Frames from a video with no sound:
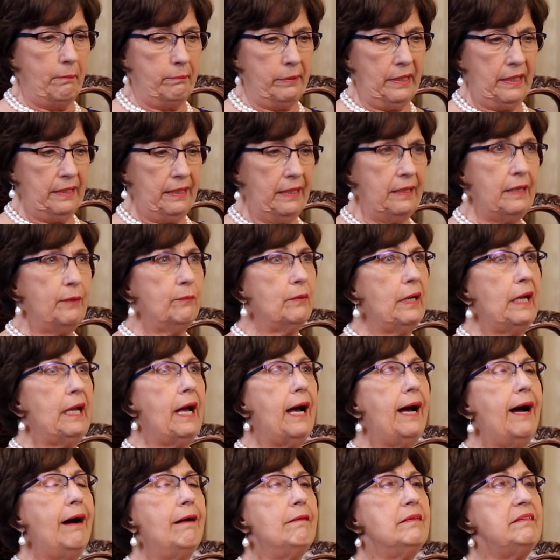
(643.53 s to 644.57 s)
But
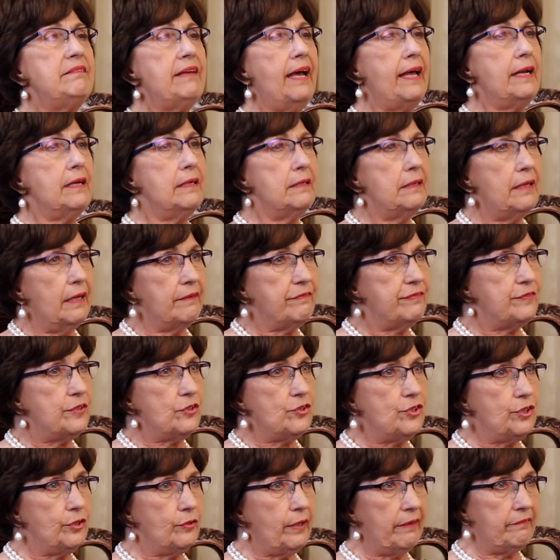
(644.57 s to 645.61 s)
anyway, I always had enough
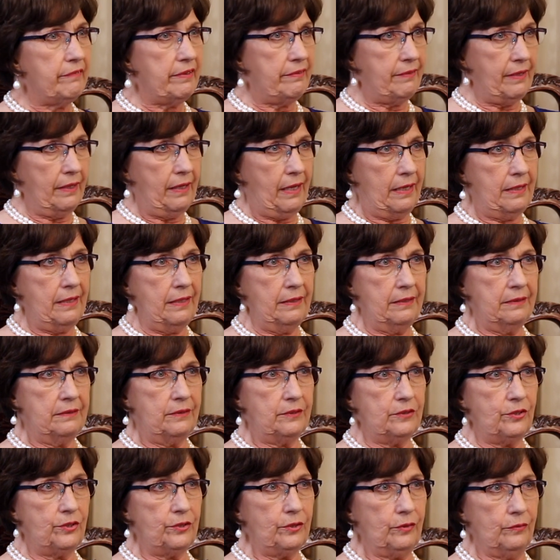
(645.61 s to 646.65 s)
to do everything I needed
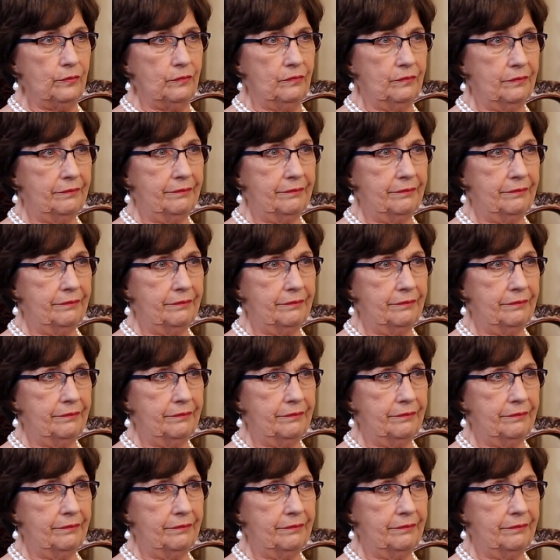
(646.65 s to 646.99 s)
to do,